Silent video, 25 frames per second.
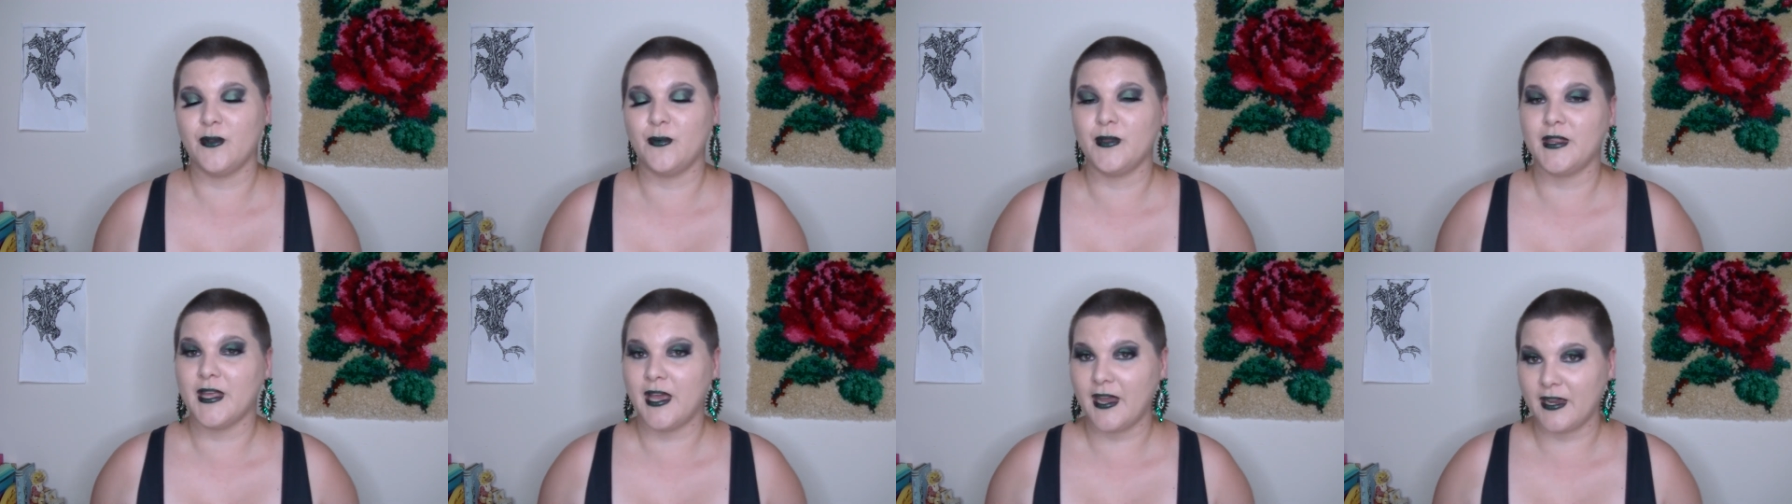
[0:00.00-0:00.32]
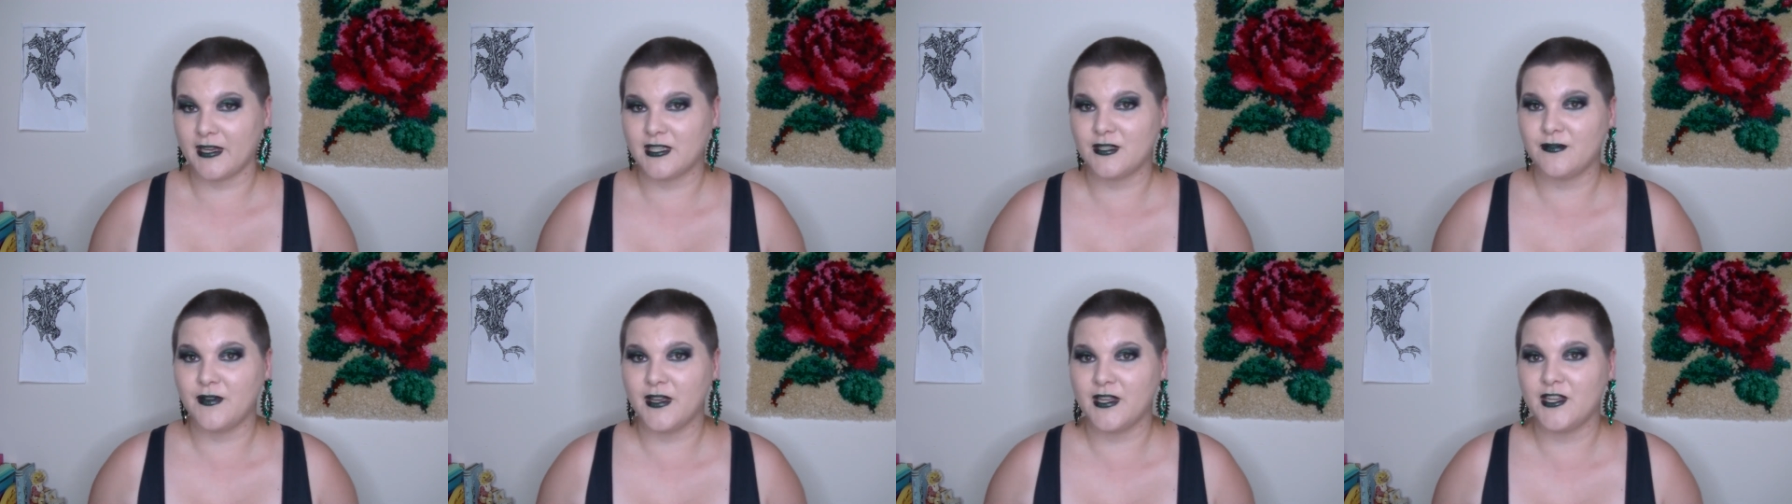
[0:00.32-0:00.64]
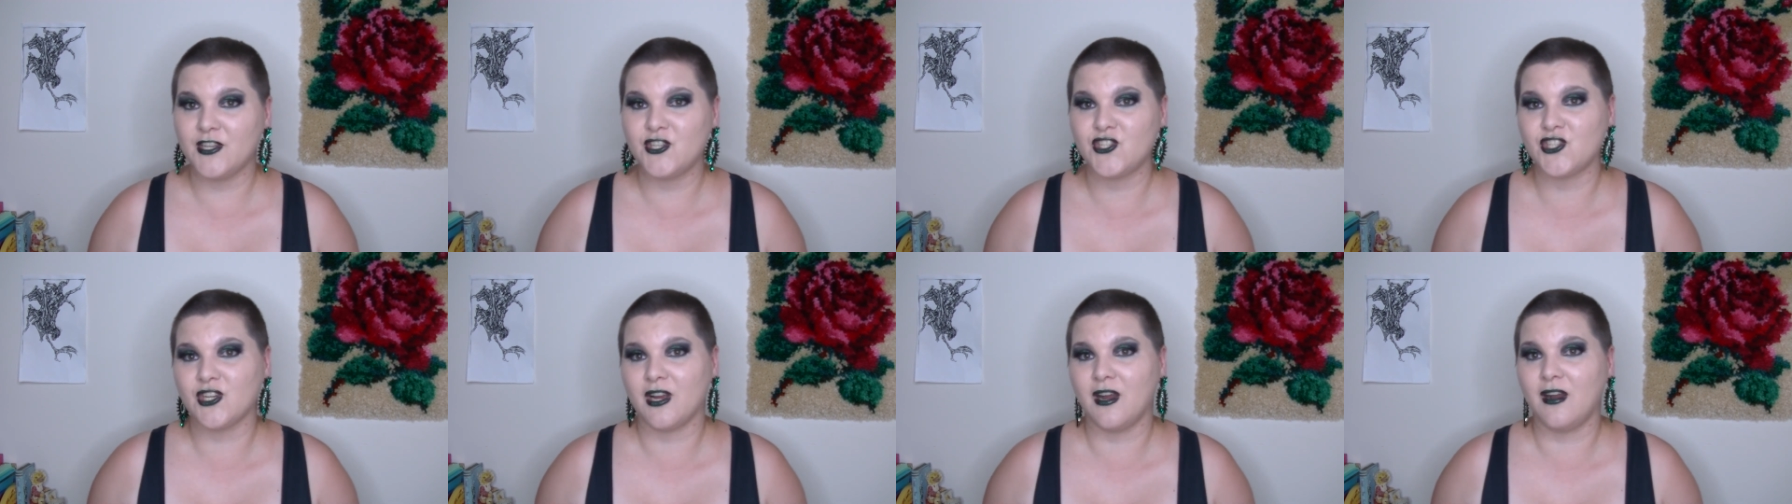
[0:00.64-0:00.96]
with
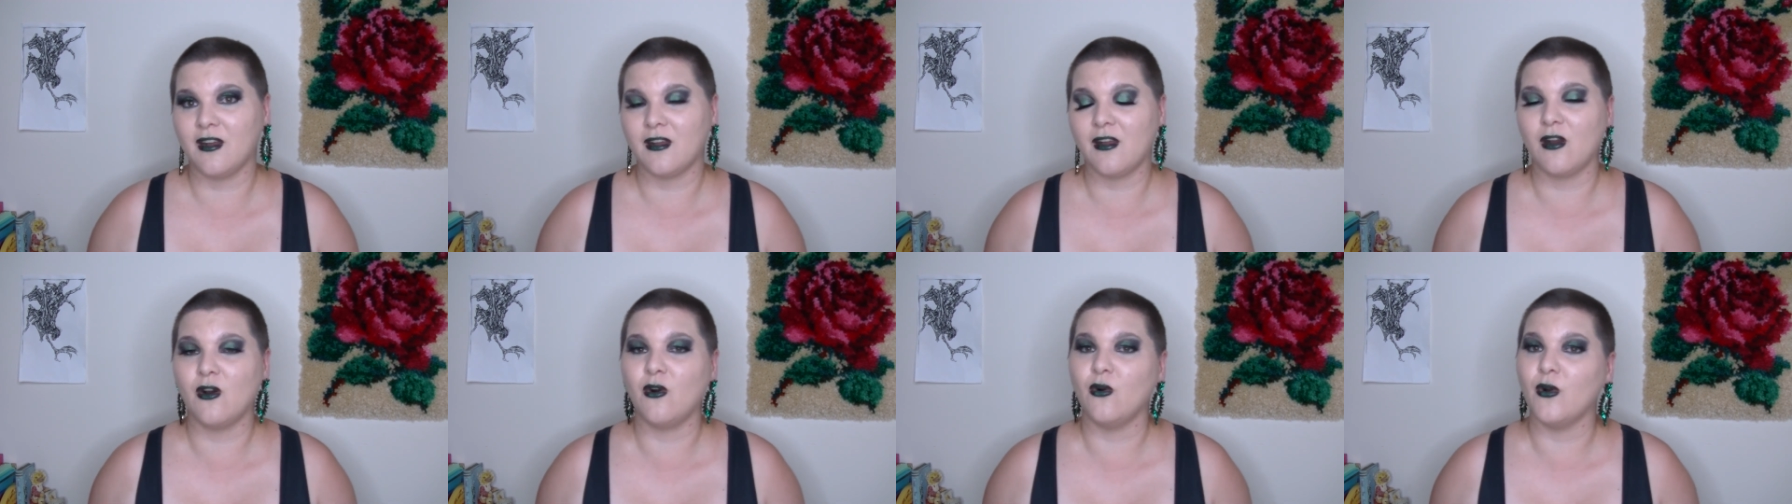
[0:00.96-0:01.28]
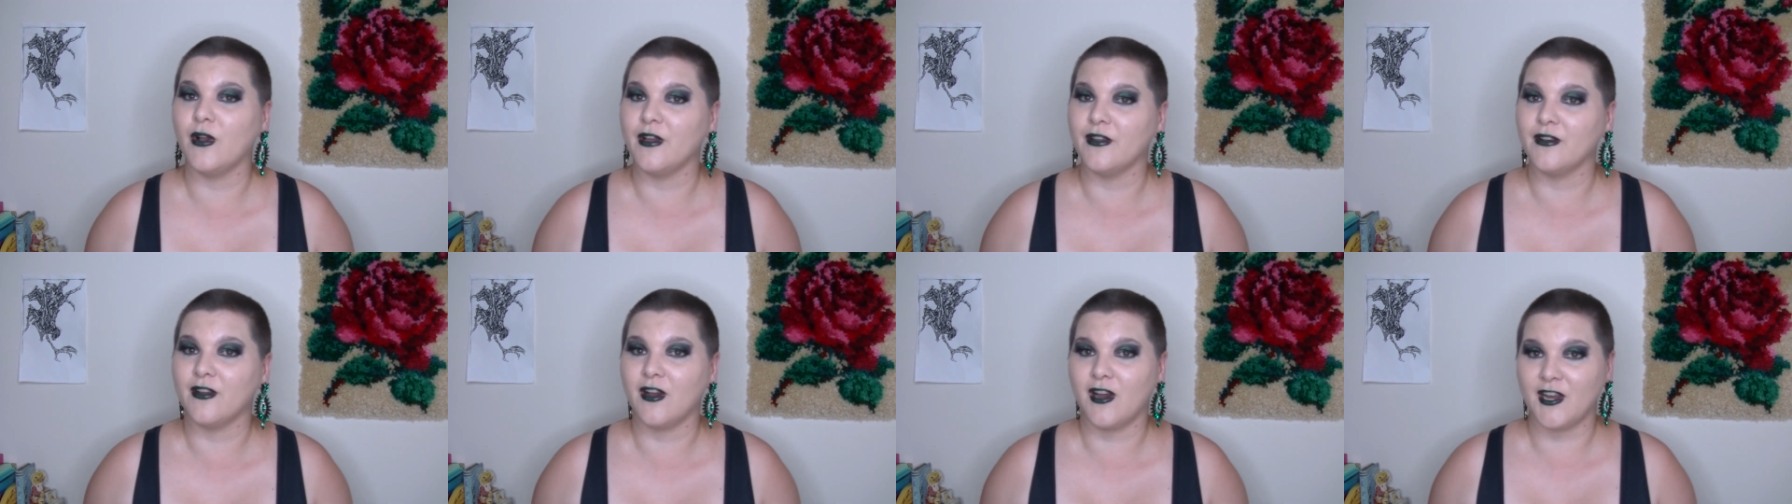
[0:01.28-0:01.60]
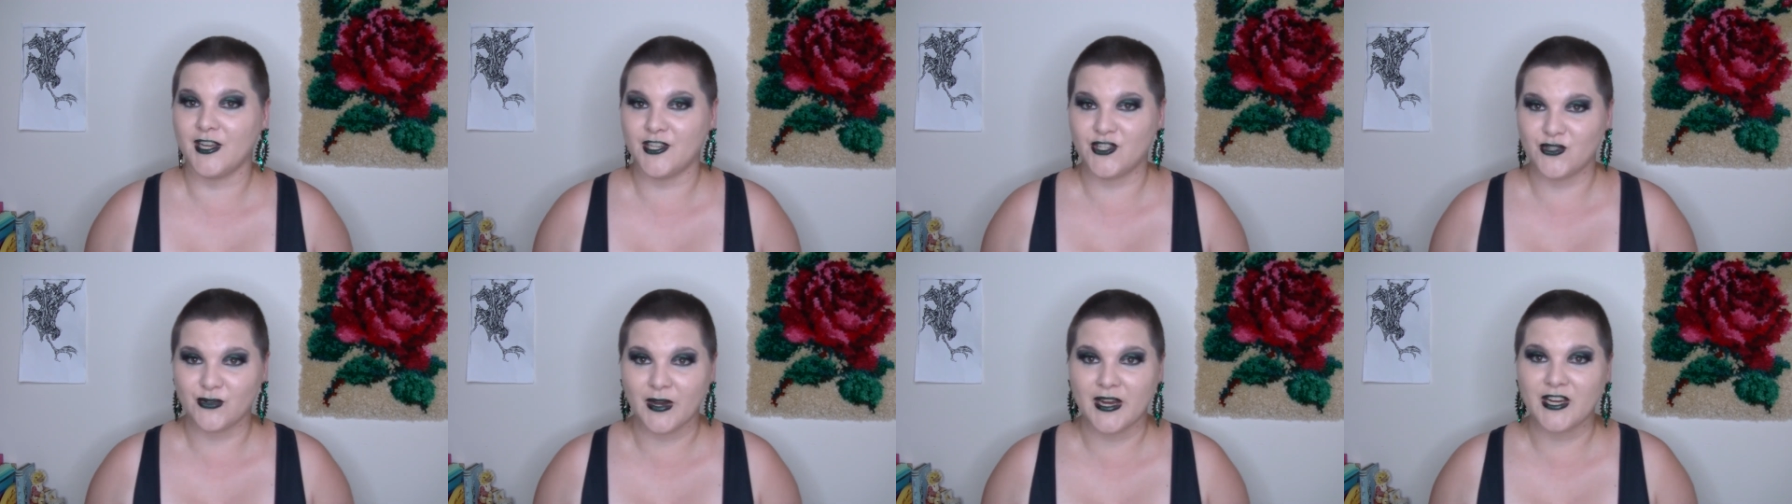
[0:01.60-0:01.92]
activated charcoal and
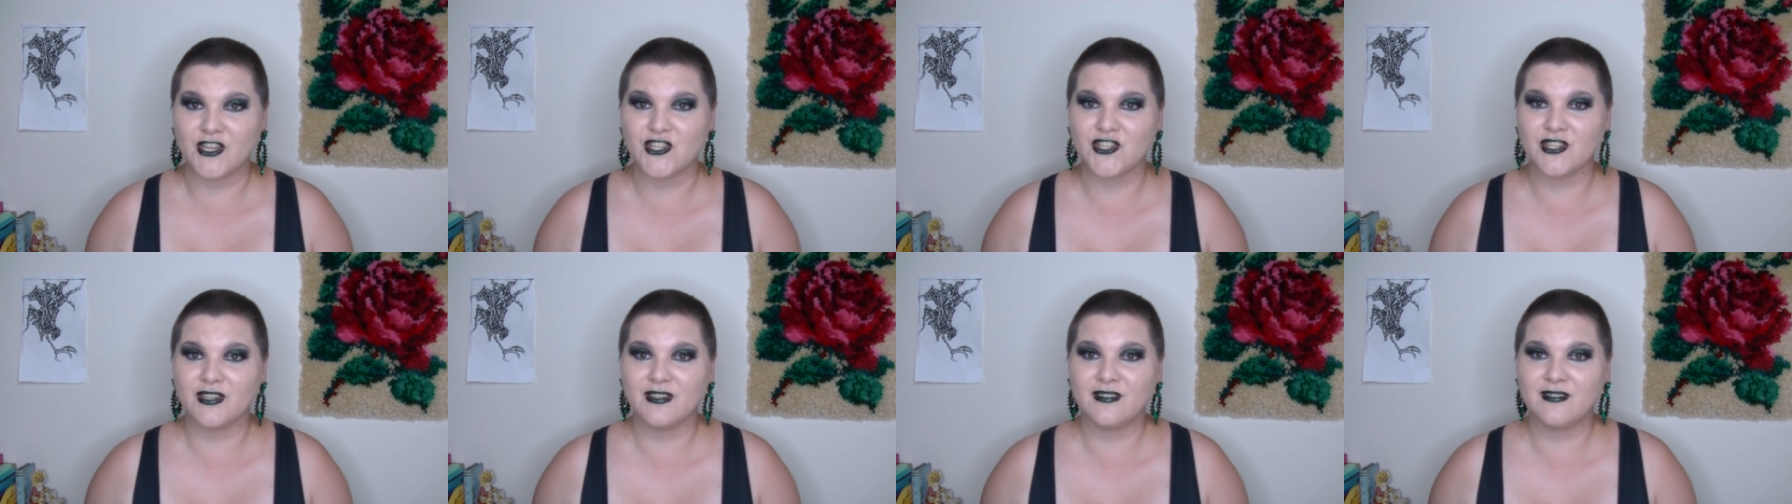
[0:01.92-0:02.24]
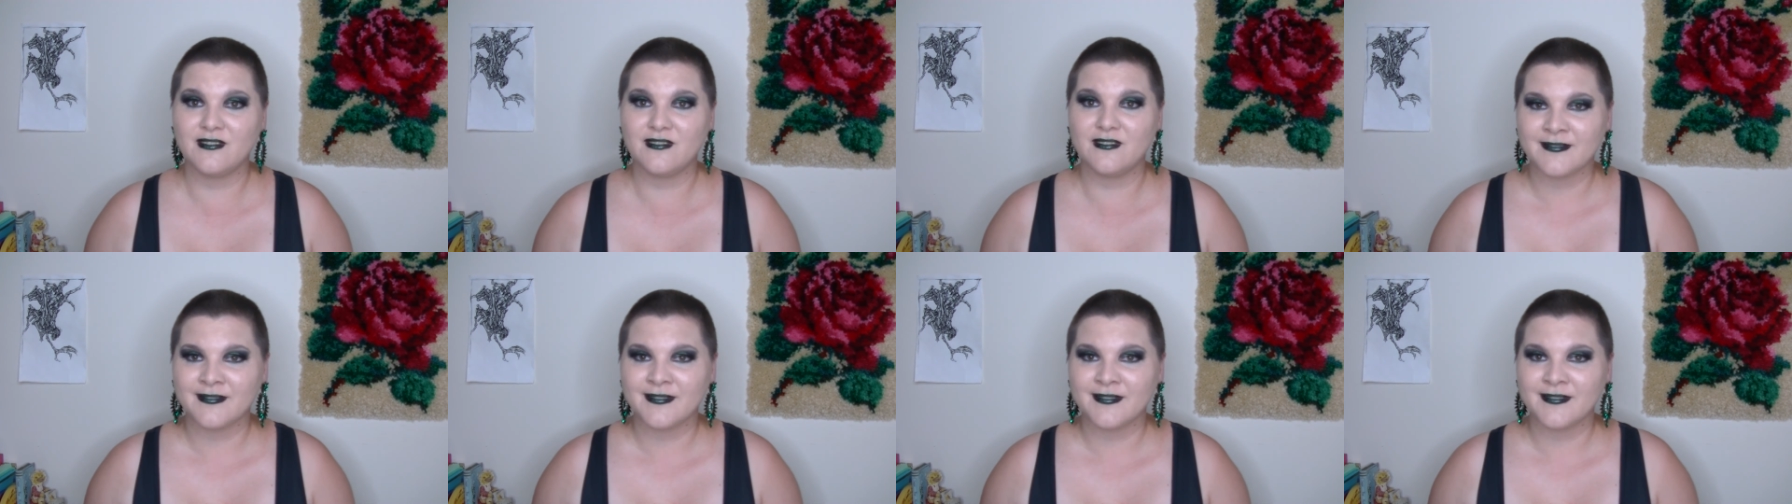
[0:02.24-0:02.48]
hydration,